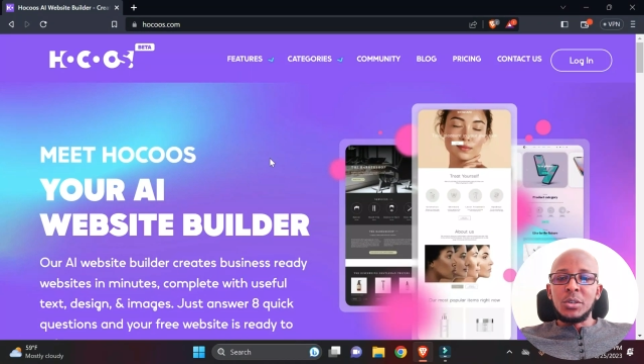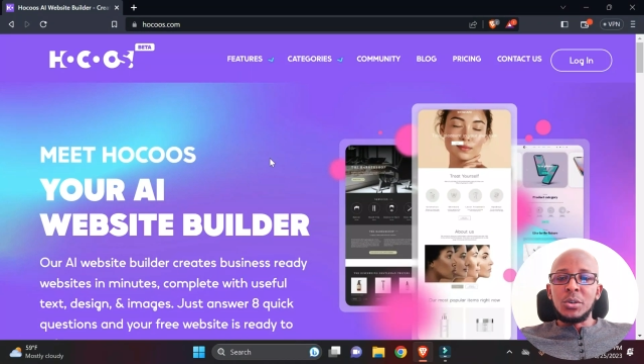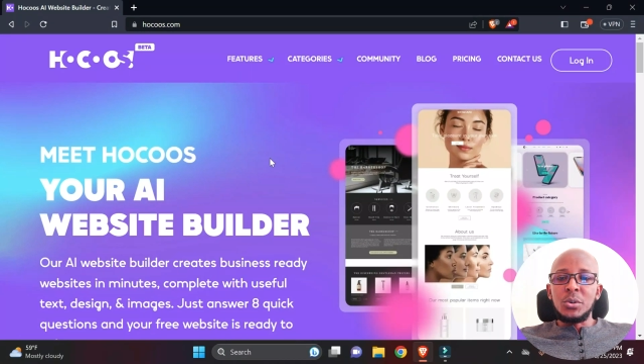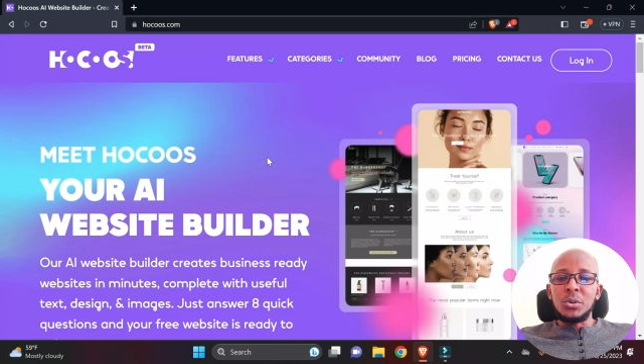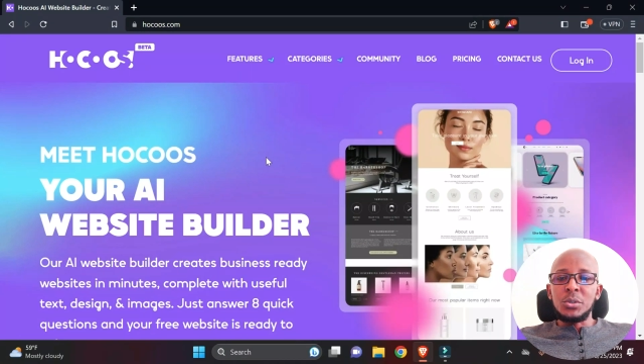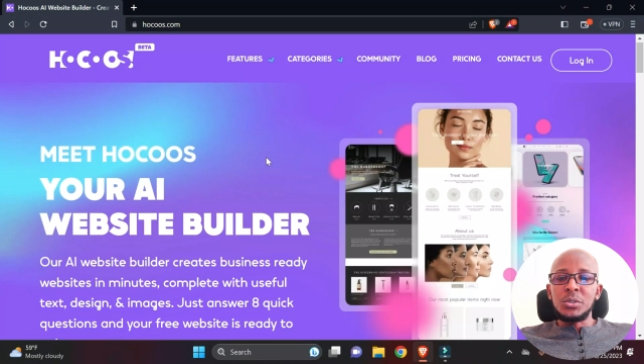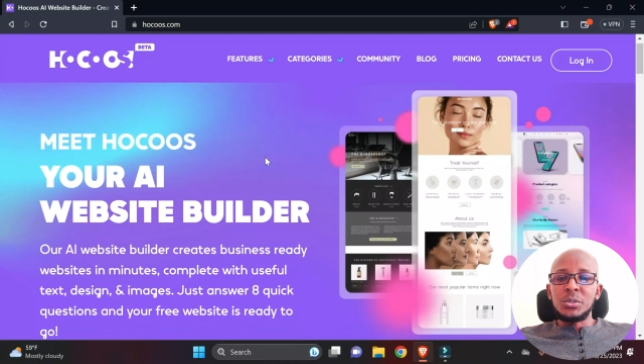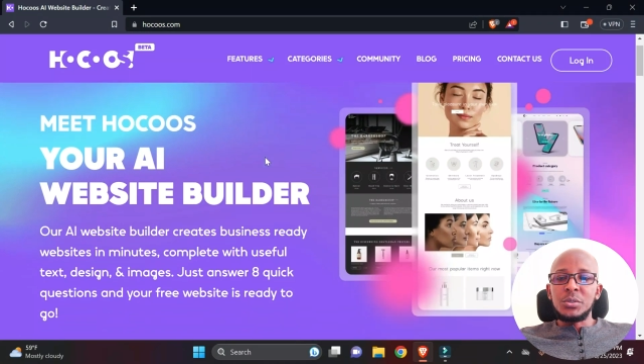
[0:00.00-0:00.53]

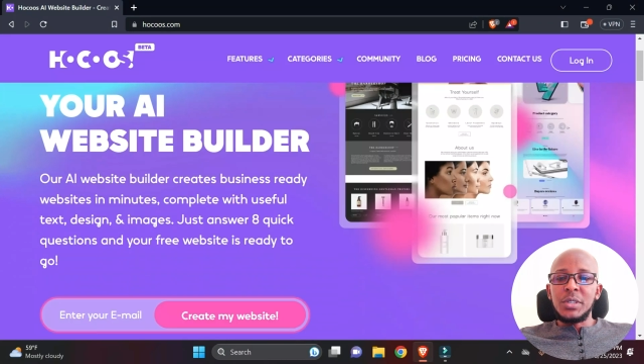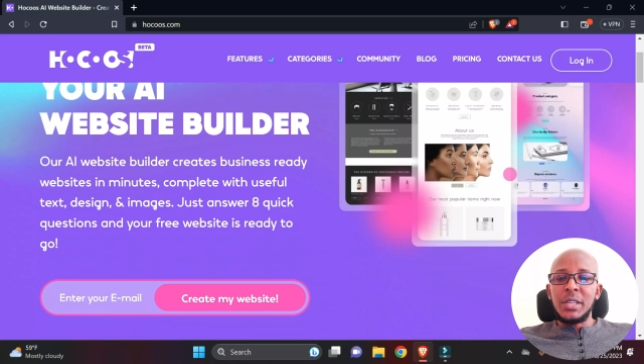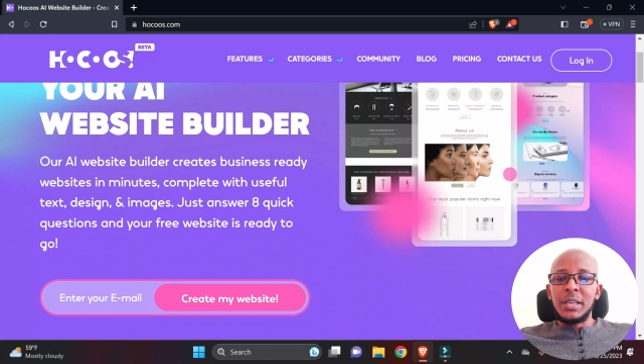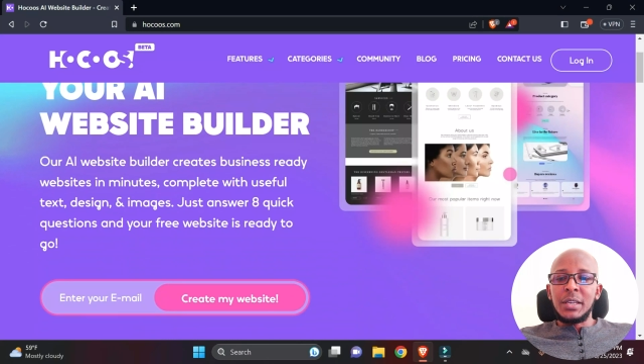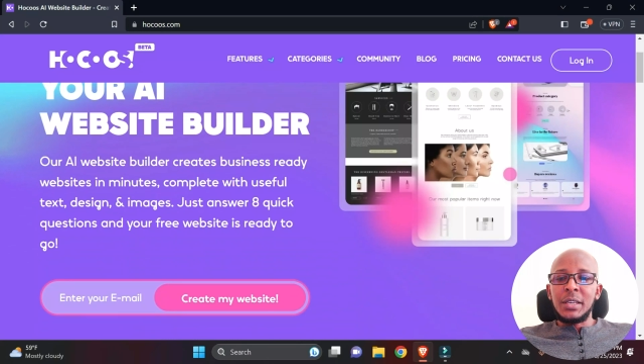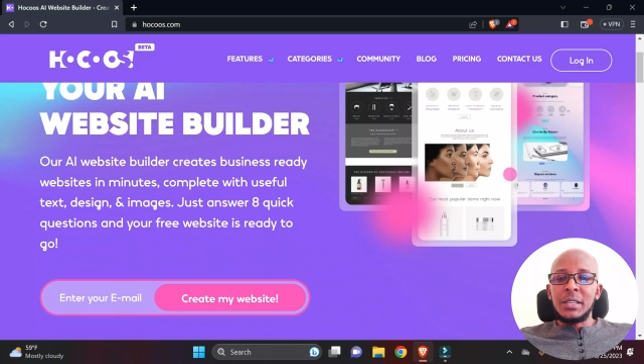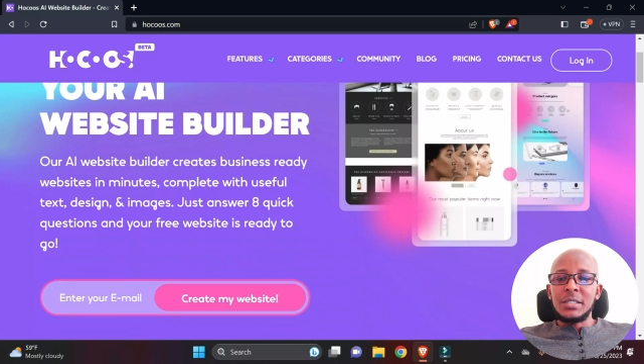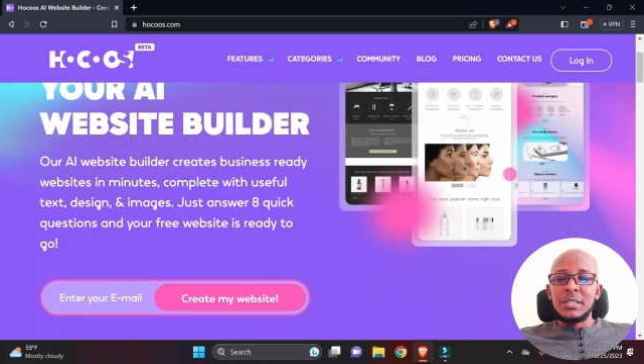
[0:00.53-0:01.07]
go to
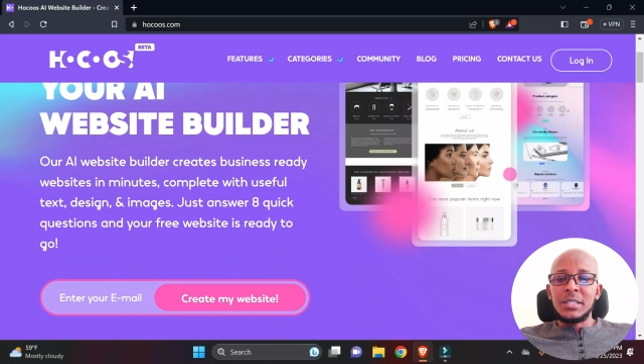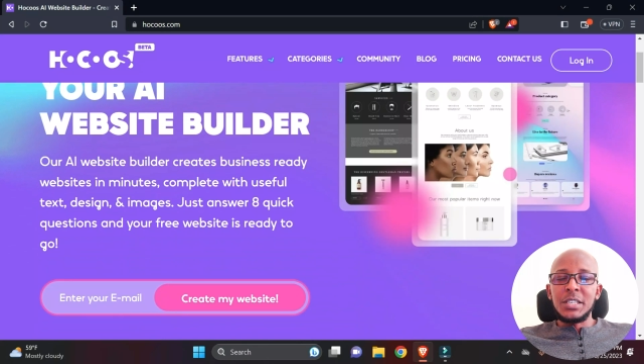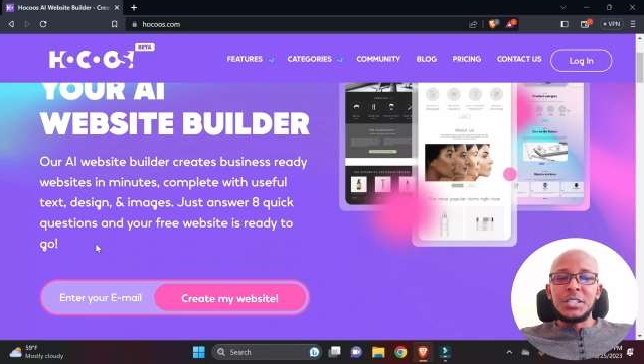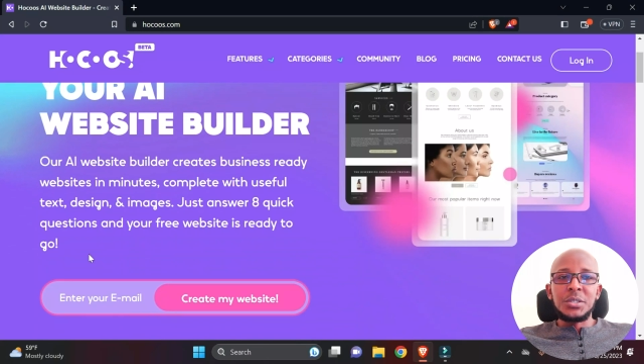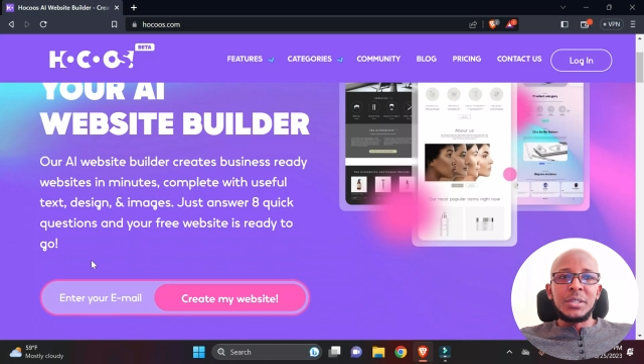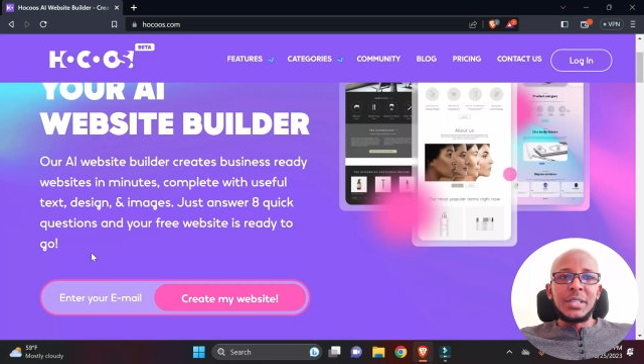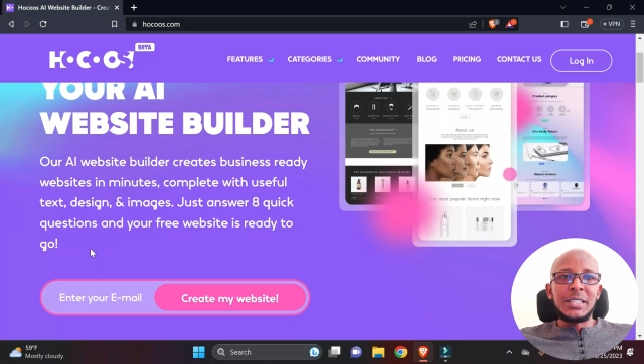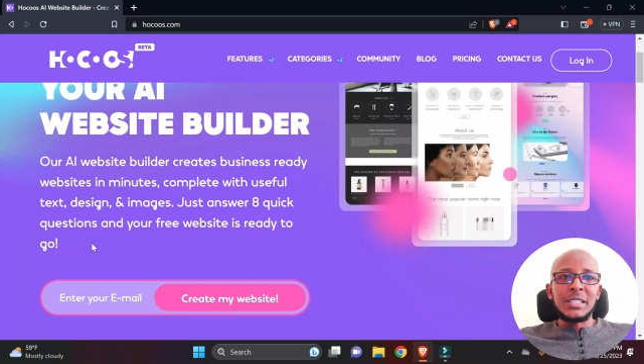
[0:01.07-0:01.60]
the
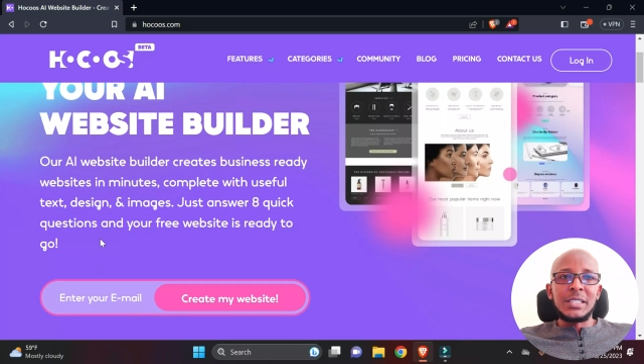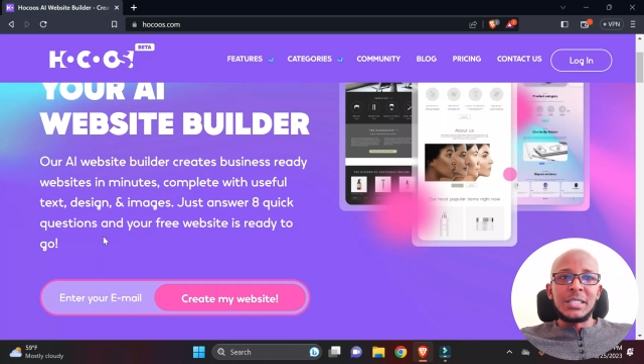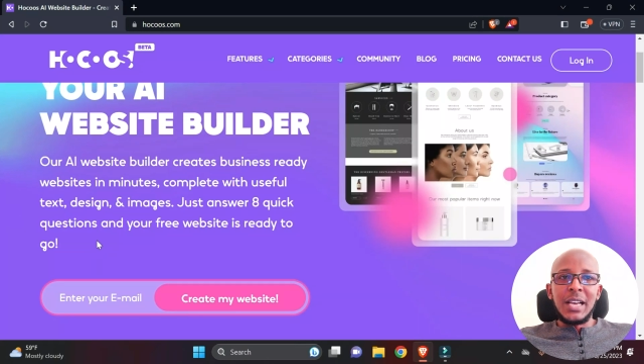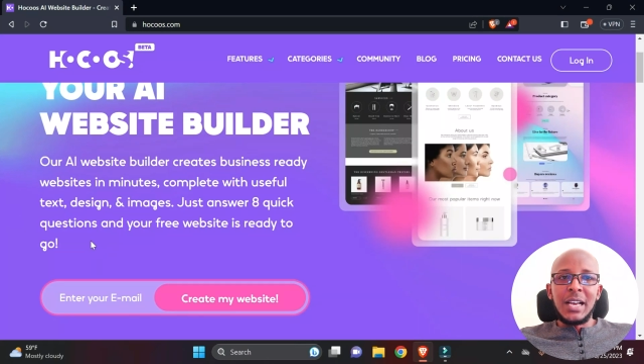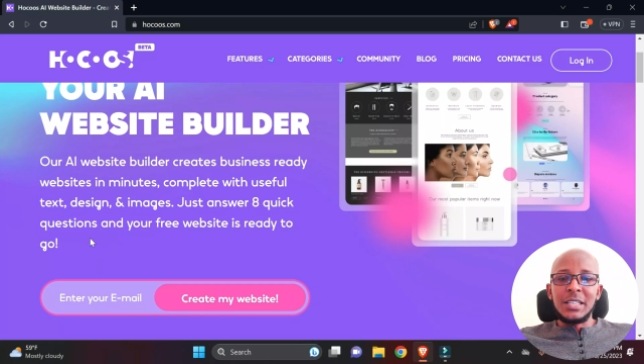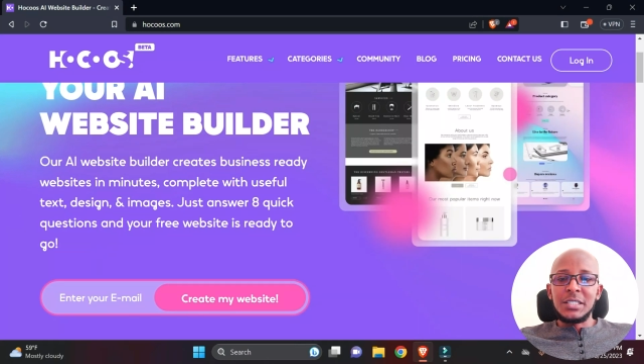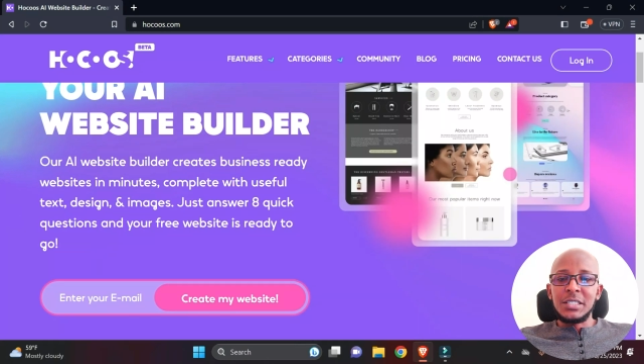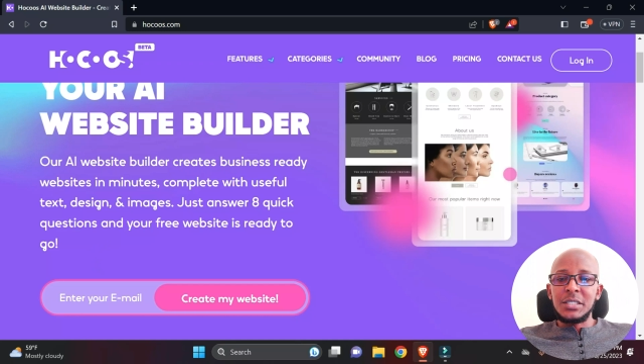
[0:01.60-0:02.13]
section that is
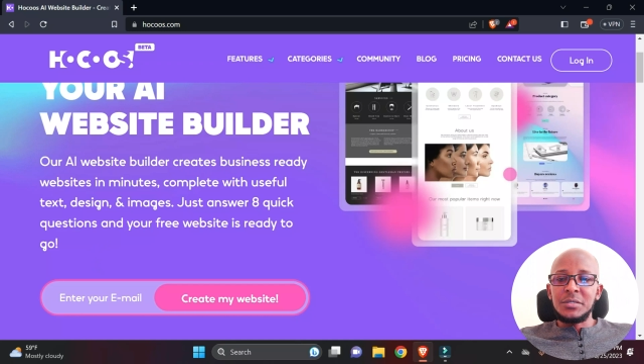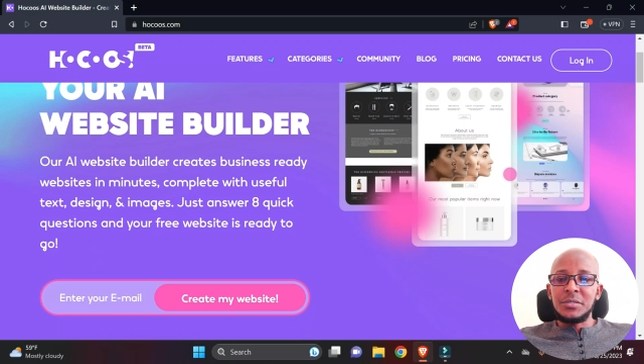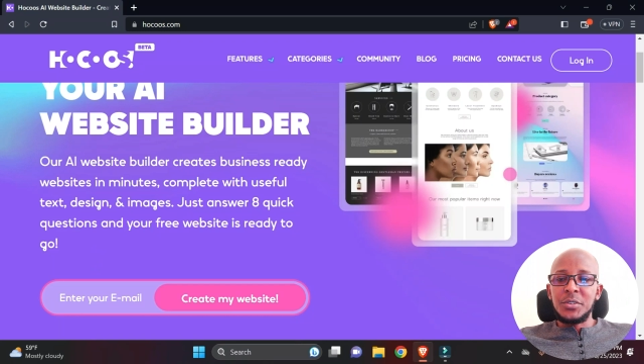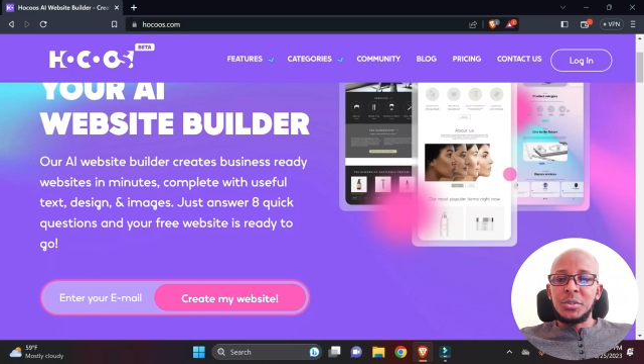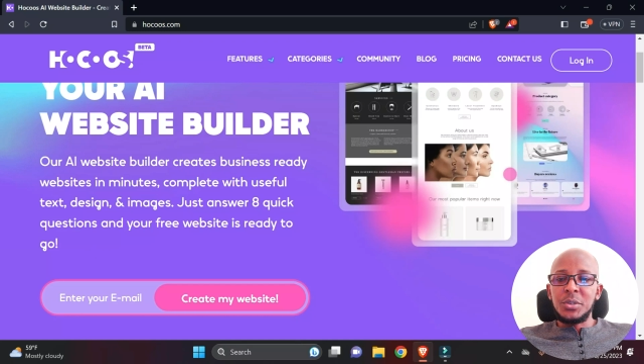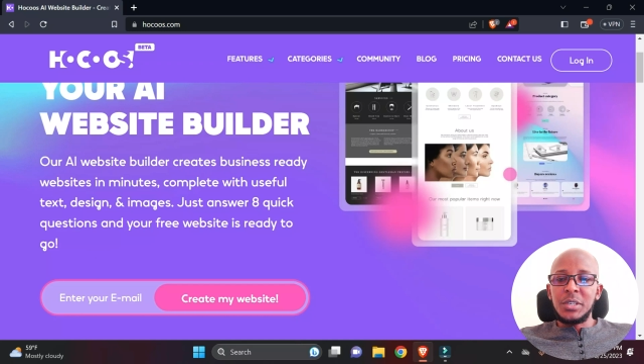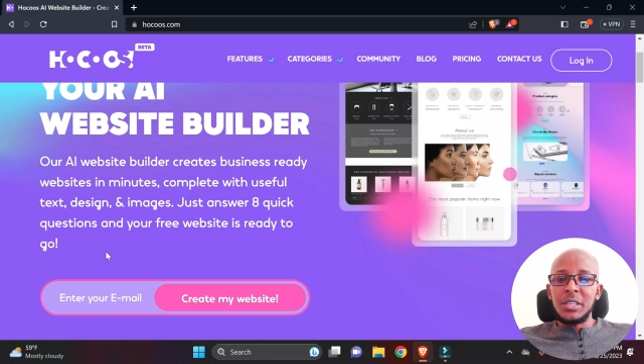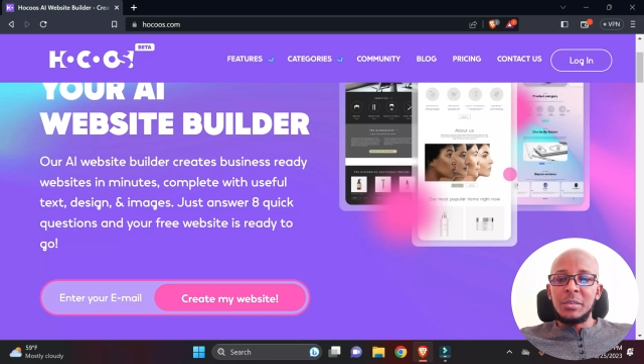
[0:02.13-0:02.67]
asking for your